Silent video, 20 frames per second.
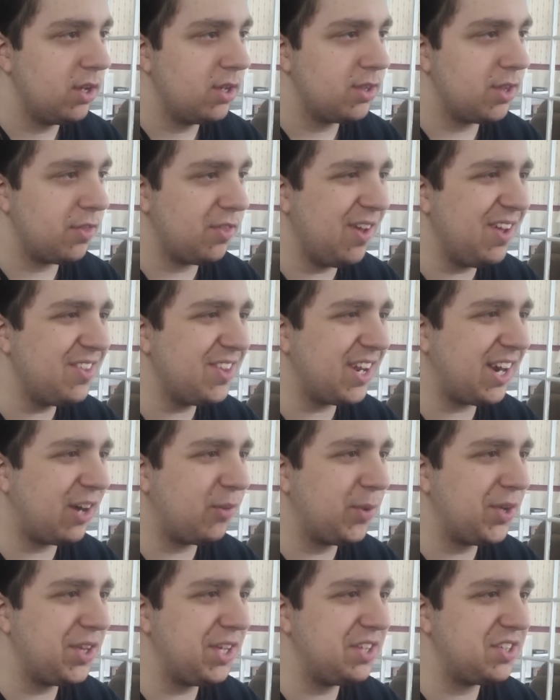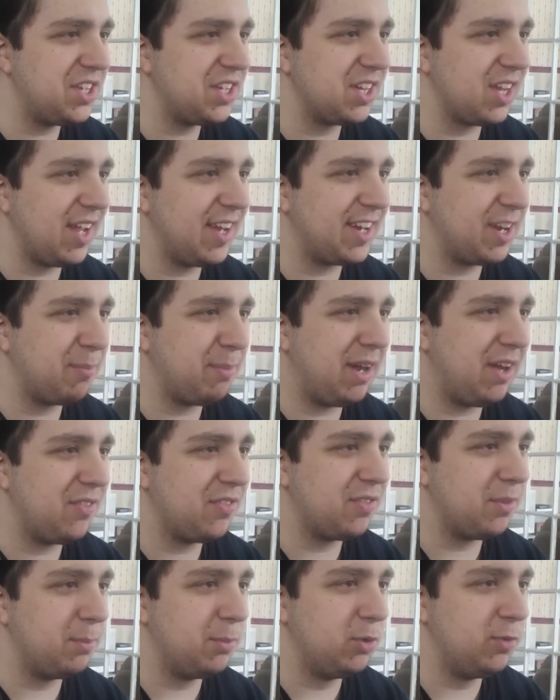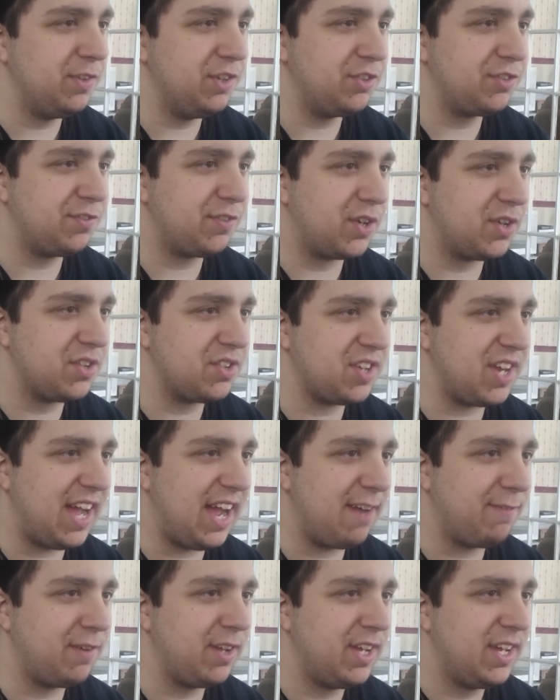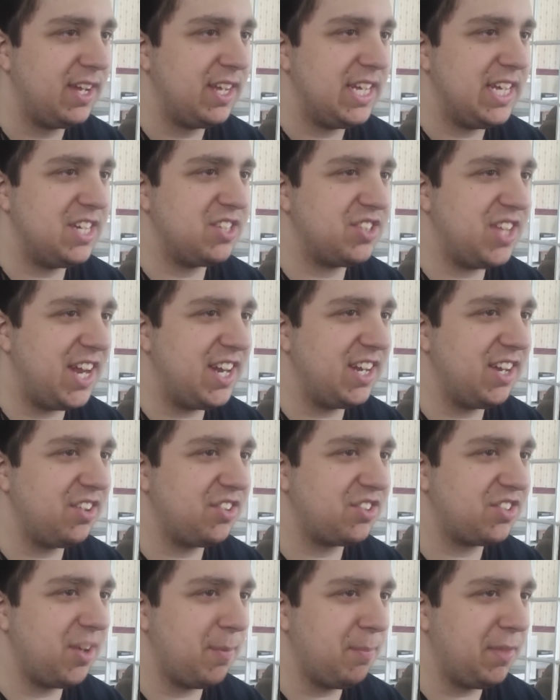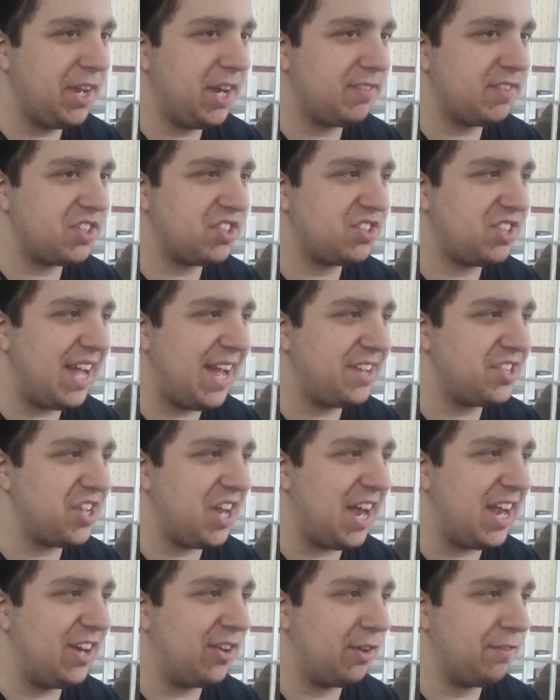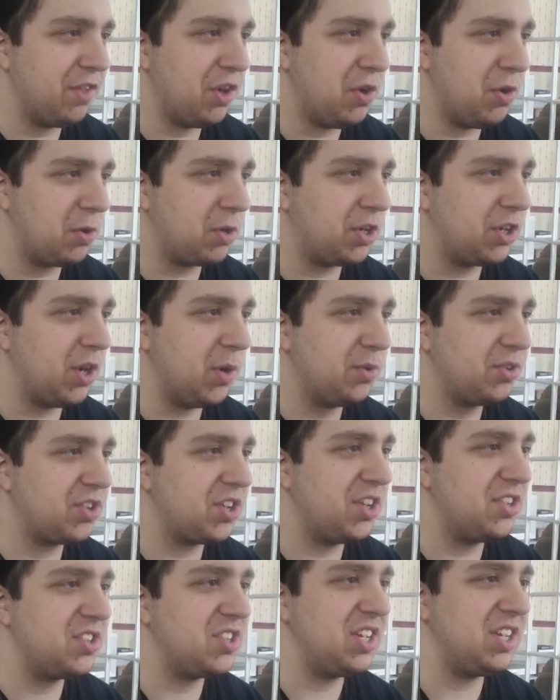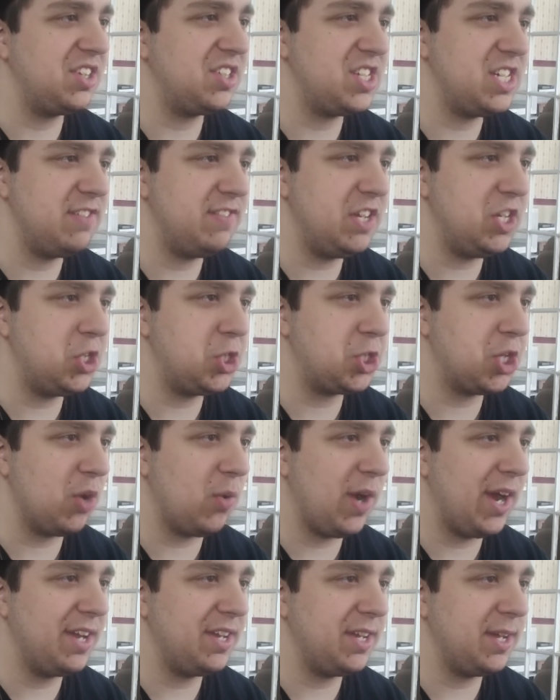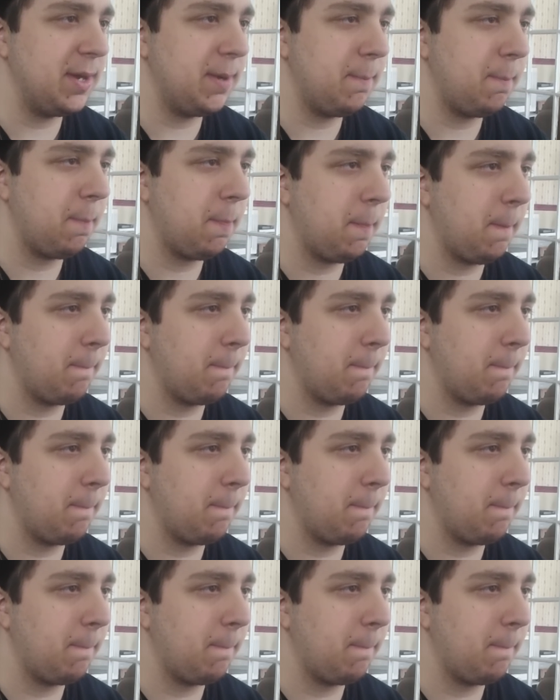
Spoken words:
The thing that I really did like about the movie's first half is that it is something of a satire of the whole ghost hunting TV show idea.